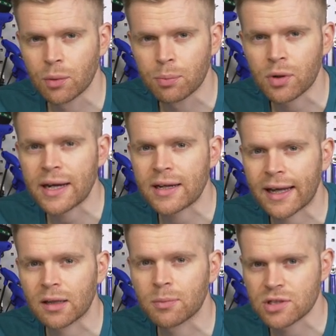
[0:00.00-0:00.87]
brake
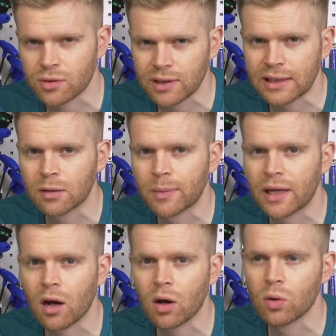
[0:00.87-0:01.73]
calipers are a little
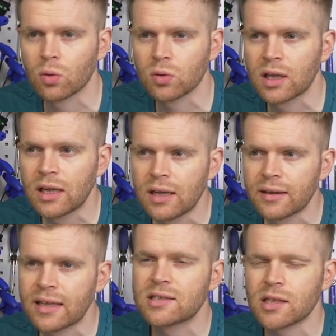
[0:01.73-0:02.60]
bit old,
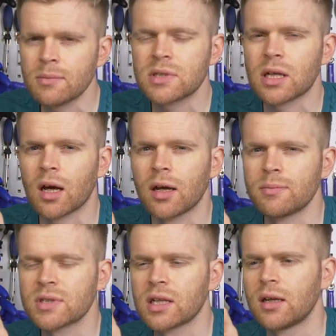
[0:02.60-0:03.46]
then
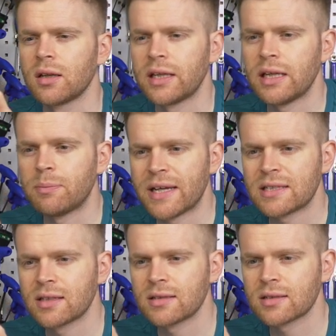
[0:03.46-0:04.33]
sometimes the
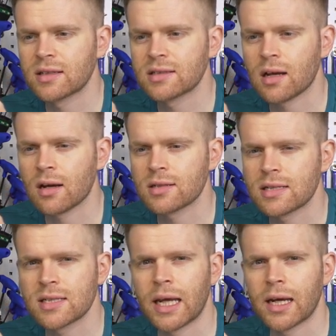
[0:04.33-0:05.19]
pistons can start to
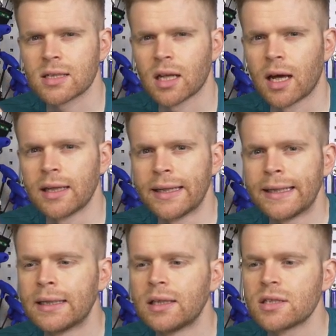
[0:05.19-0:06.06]
stick
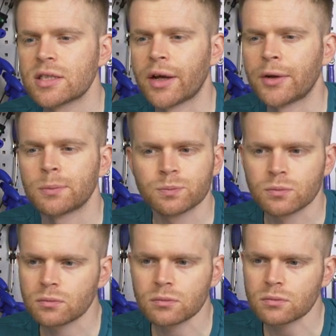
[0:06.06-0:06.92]
slightly. So
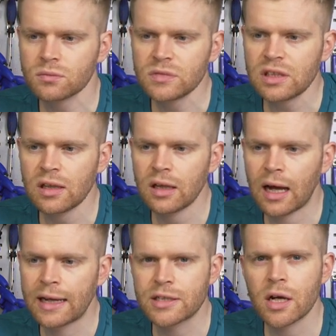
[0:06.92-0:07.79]

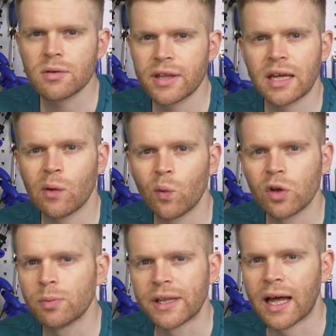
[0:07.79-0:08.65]
I don't think it
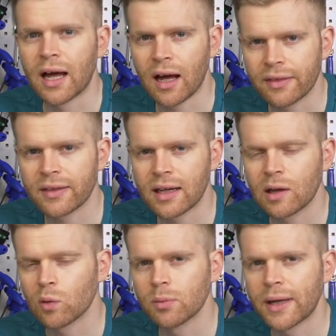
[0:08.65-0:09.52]
will be that. I think
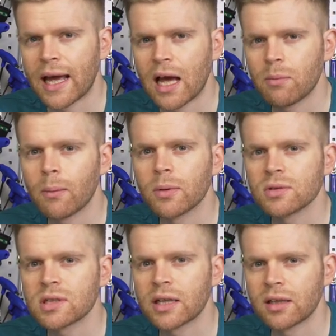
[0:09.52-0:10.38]
it will be air
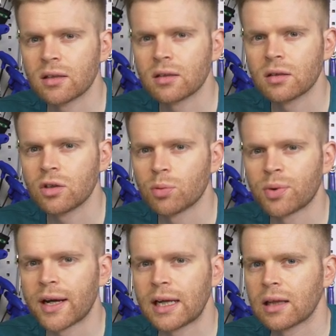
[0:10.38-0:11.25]
bubbles in your
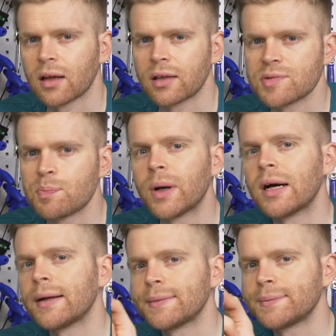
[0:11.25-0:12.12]
brake lines.
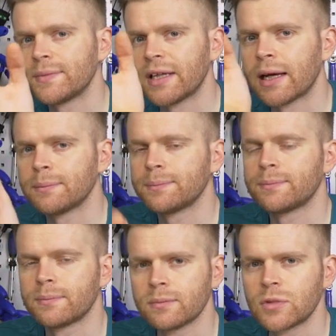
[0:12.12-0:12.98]
But yeah,
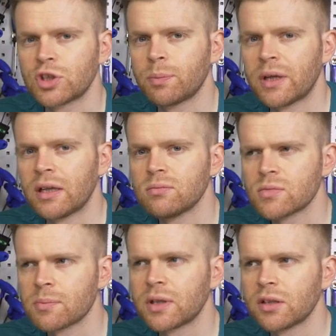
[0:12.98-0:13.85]
should be
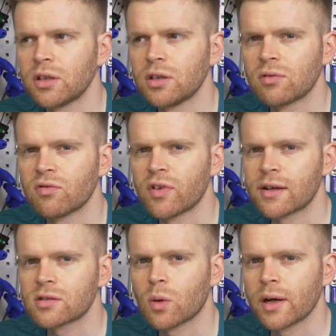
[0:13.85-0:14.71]
something that you can
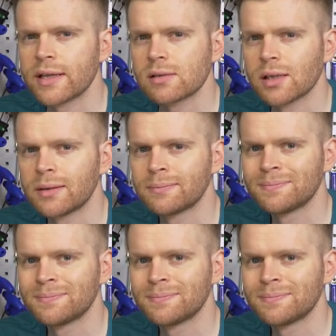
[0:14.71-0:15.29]
fix quite easily.